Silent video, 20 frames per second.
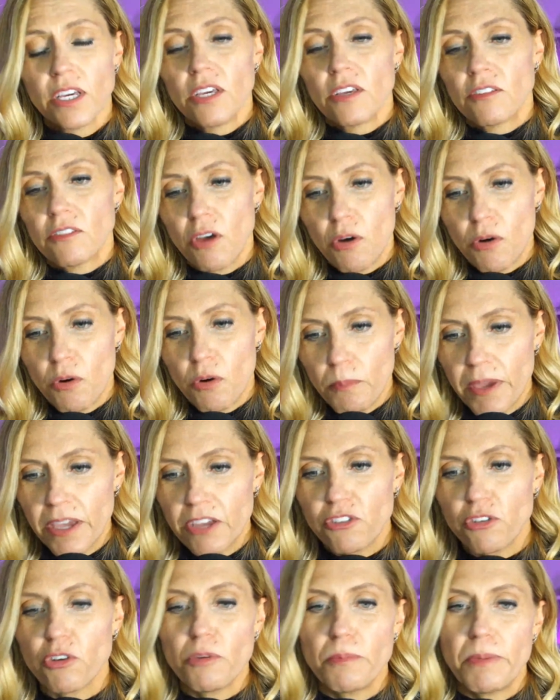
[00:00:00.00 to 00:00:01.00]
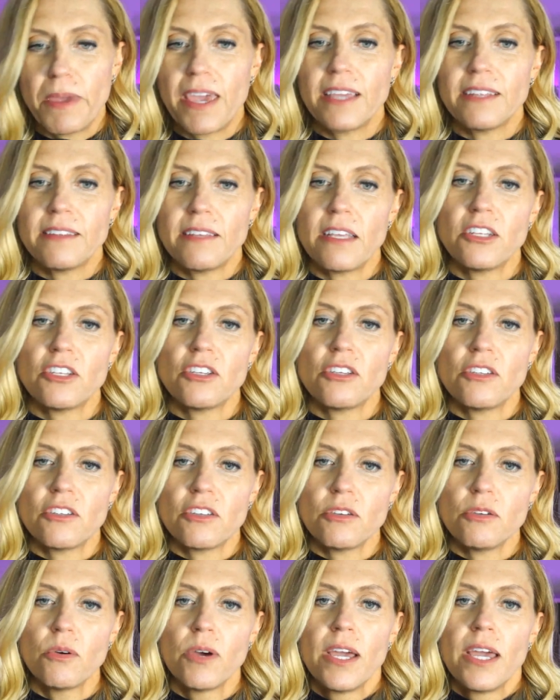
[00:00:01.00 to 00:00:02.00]
So make sure you pay attention
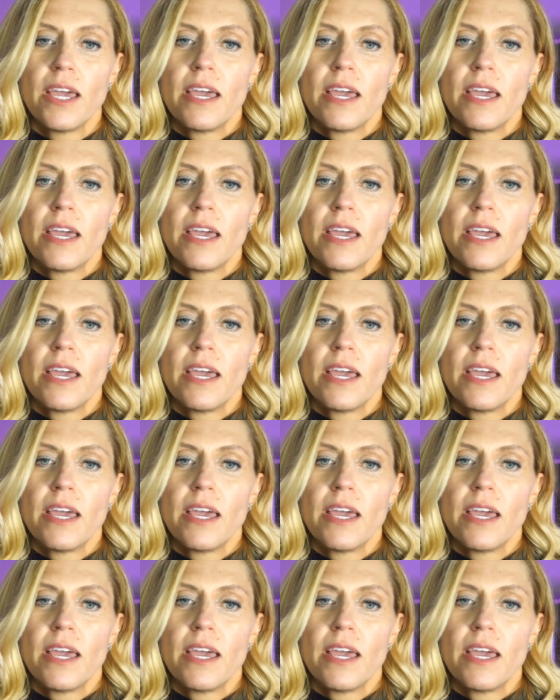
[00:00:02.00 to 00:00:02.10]
to,